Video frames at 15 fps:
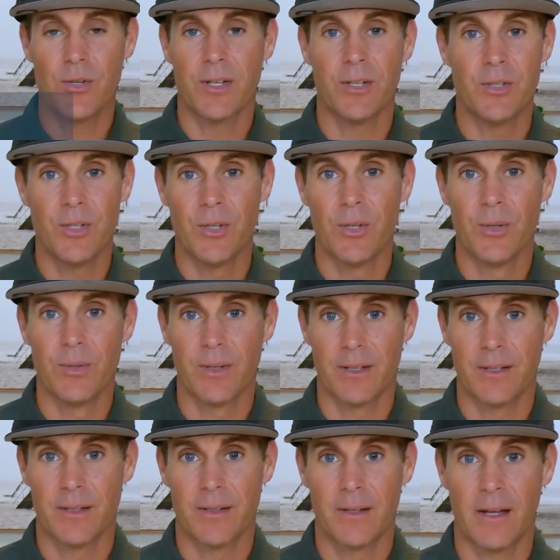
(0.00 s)
can do
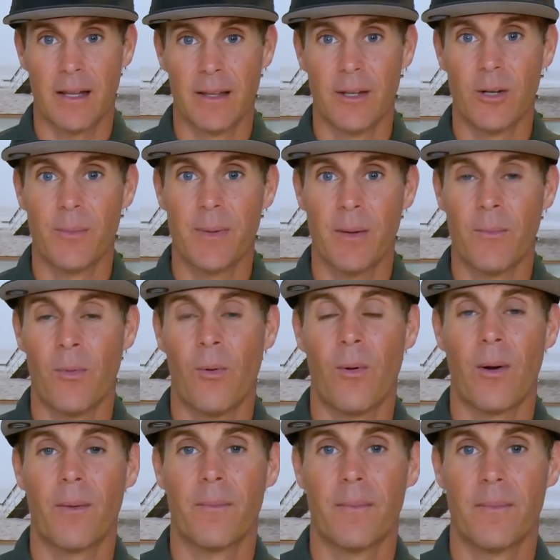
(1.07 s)
a little bit
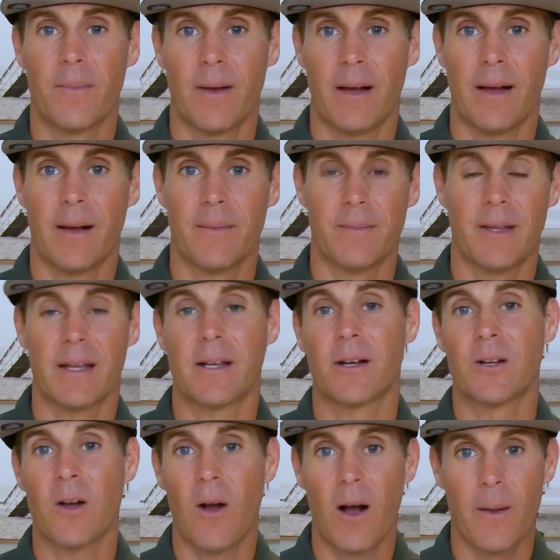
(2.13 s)
more like a
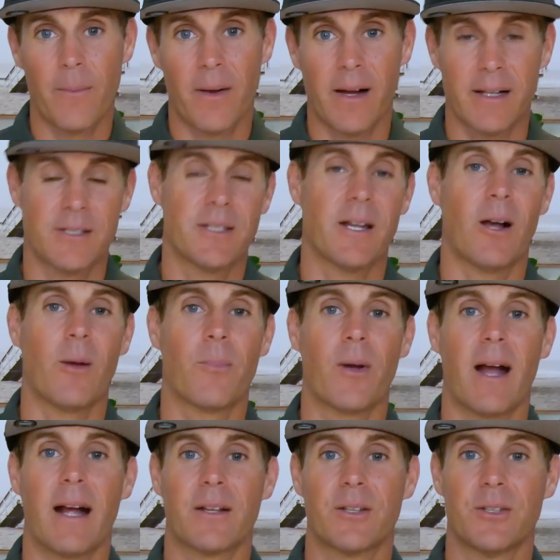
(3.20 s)
combine style
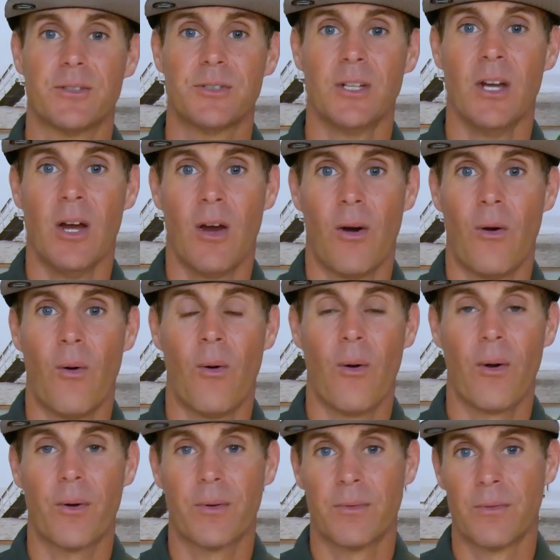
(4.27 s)
practice
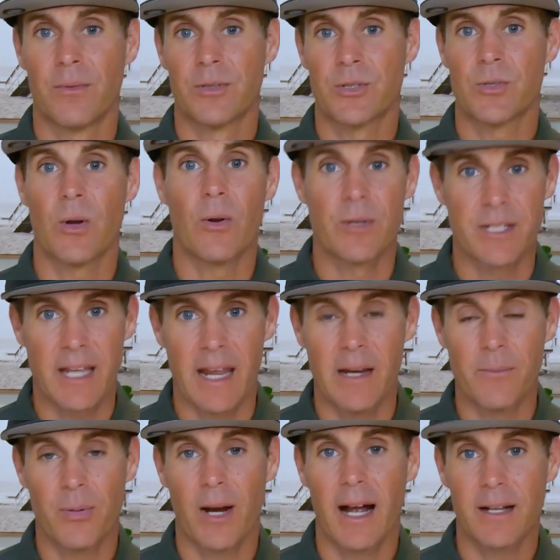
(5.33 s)
or strokes
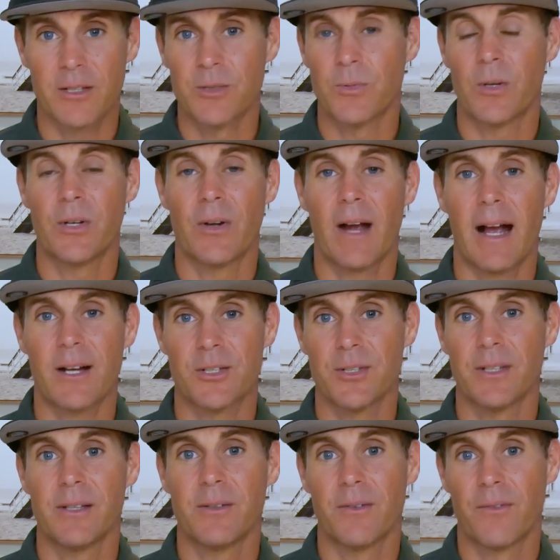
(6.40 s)
gain practice where you're
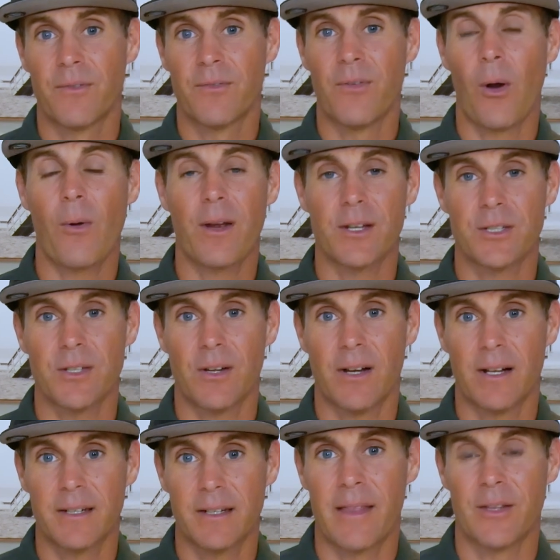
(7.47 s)
actually focused
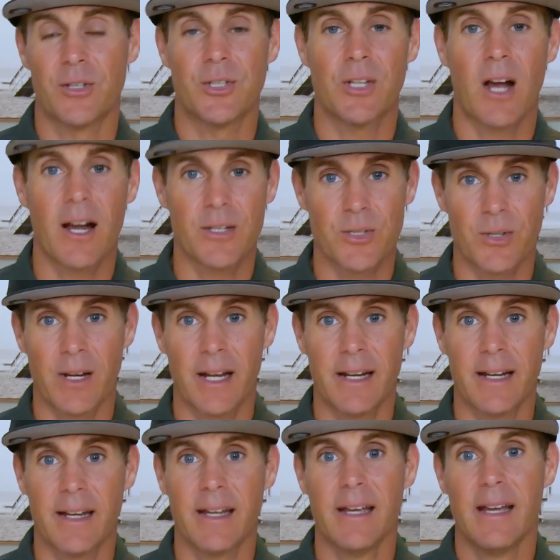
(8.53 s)
on the shots you're
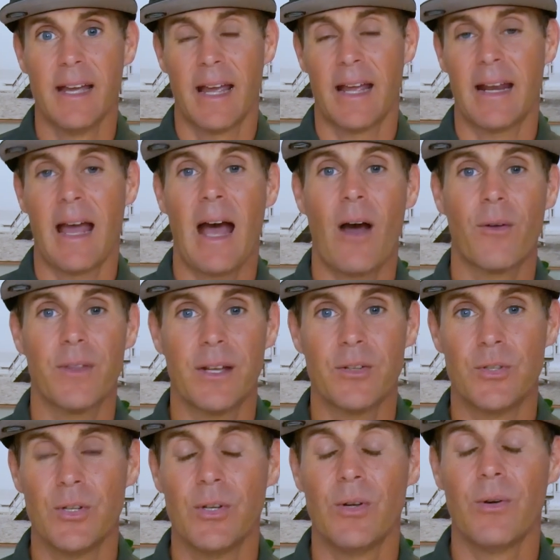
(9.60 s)
hitting and how they
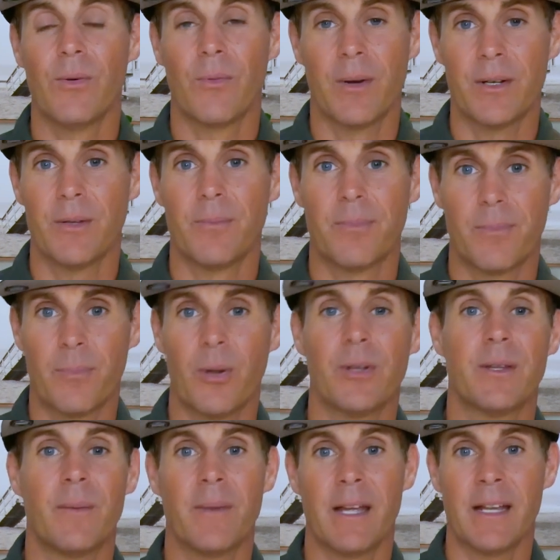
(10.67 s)
do when you
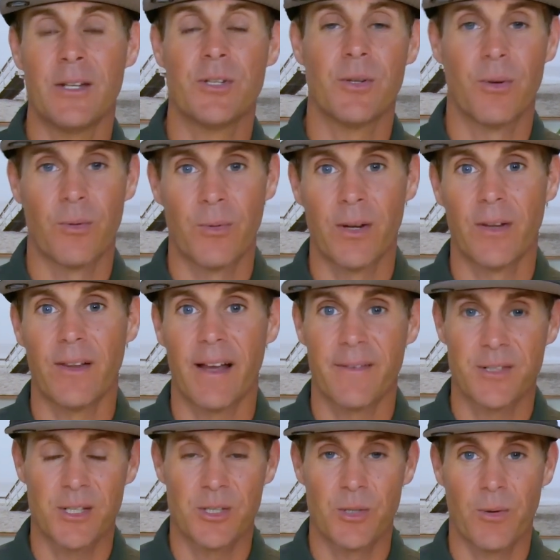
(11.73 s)
put them into a real
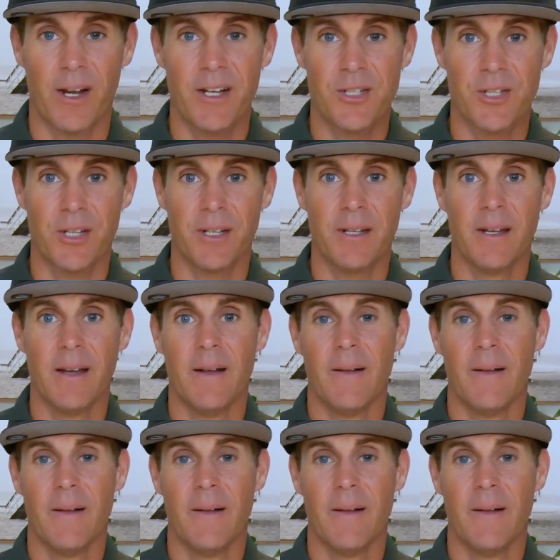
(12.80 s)
life situation.